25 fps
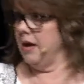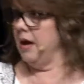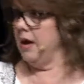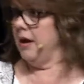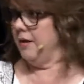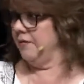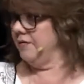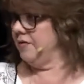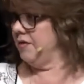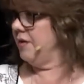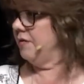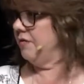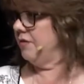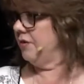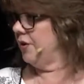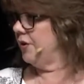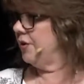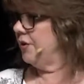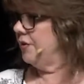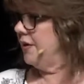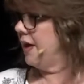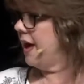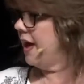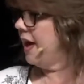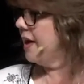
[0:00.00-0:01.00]
have you ever heard
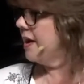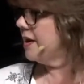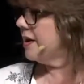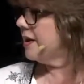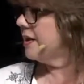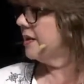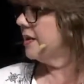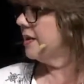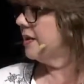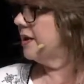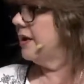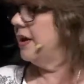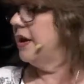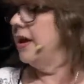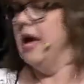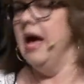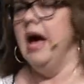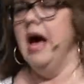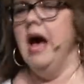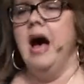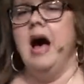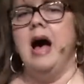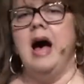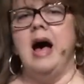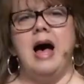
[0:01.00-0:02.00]
that?
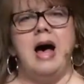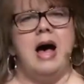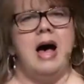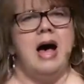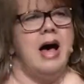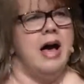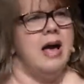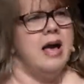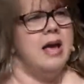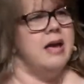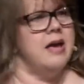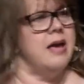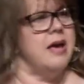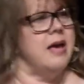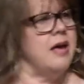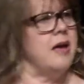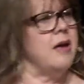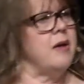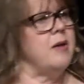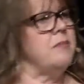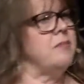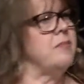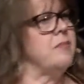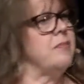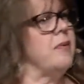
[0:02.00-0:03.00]
I
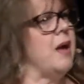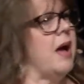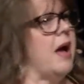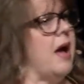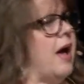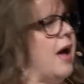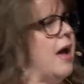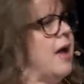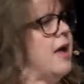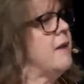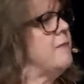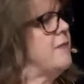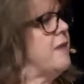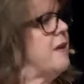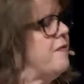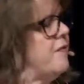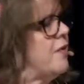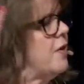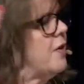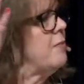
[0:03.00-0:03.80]
am, I am a firm